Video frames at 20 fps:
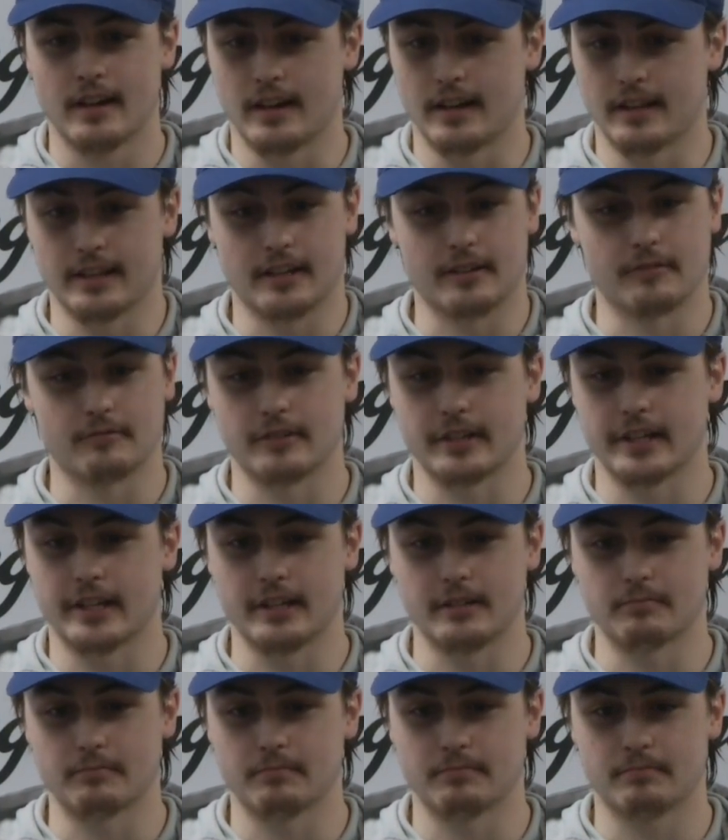I think if we
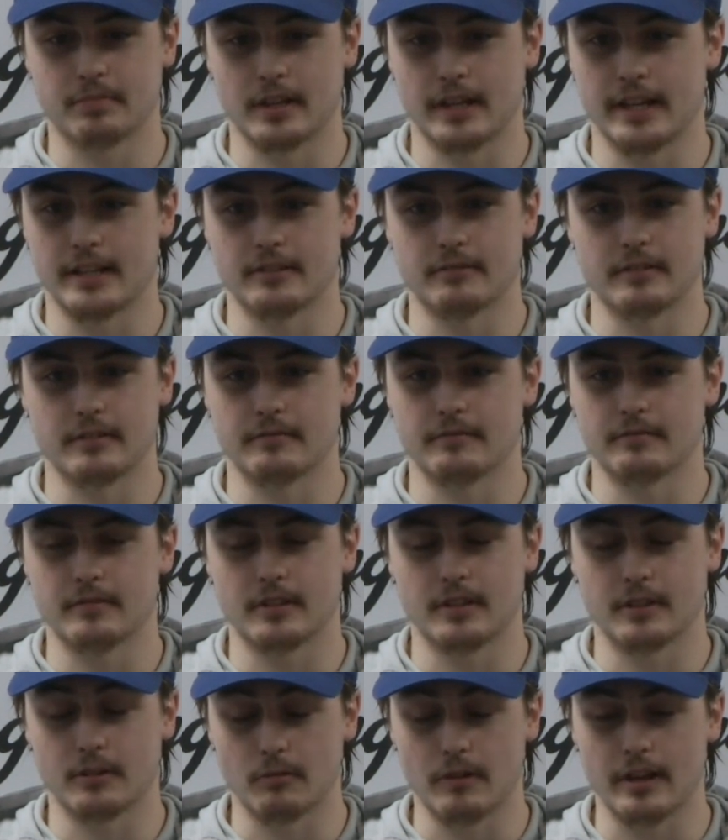keep playing the, we,
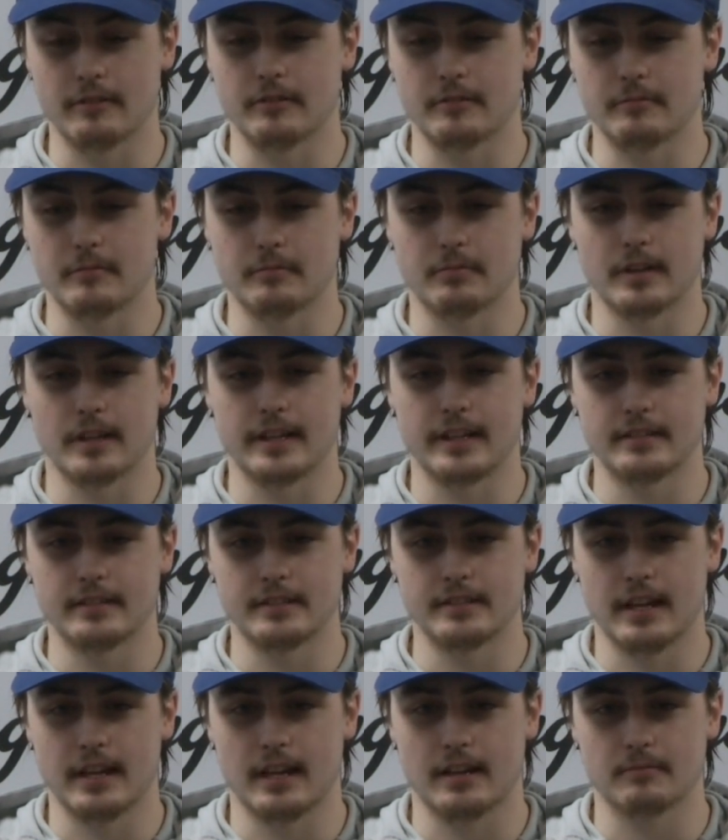the way we've been playing
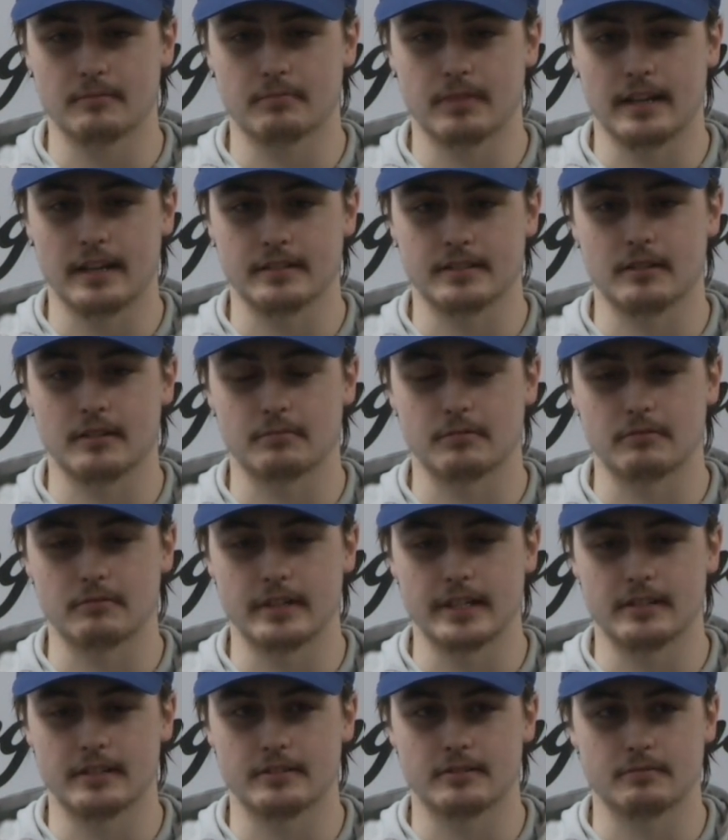these past couple
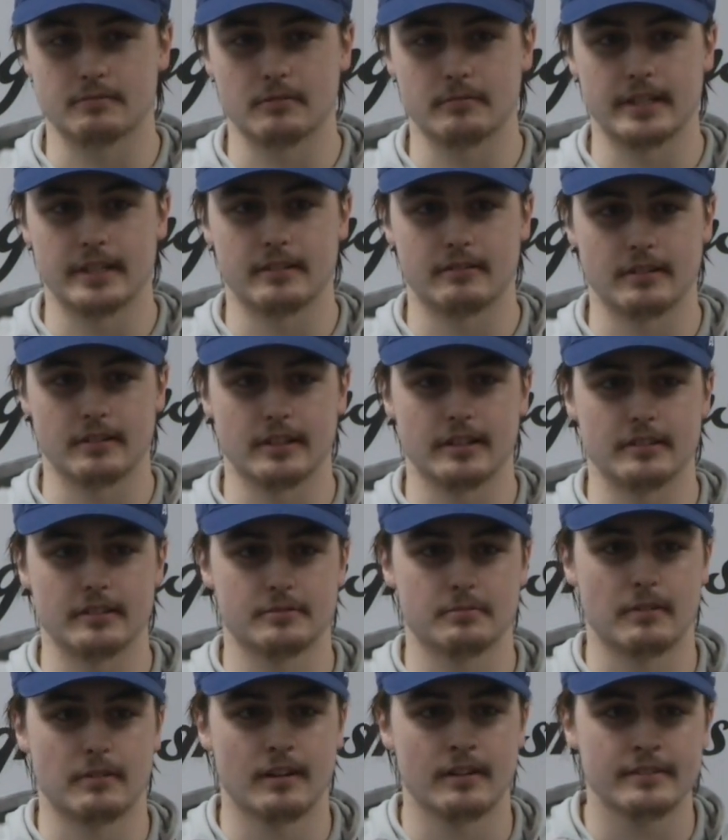weeks, we'll be in a really good
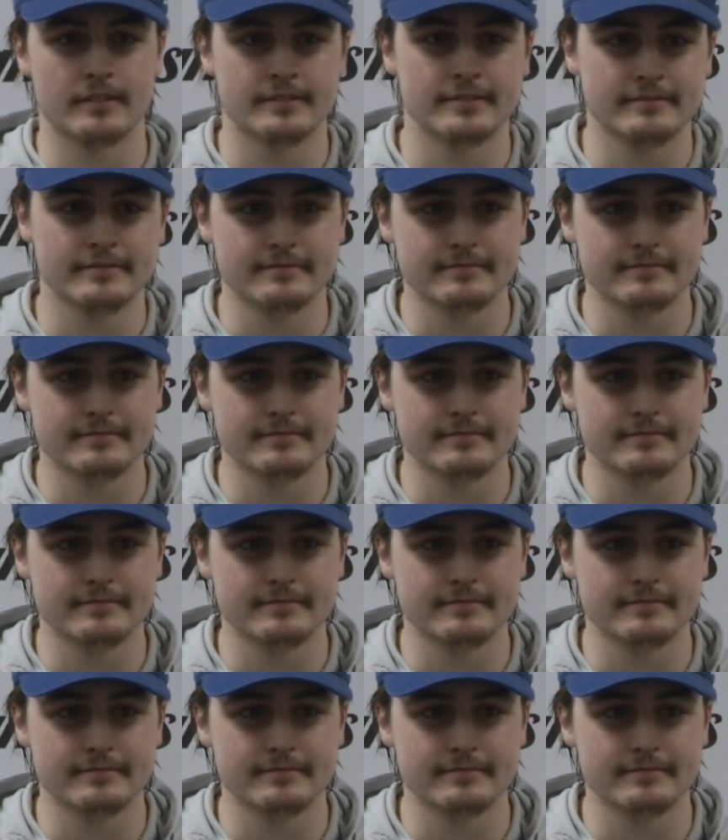spot.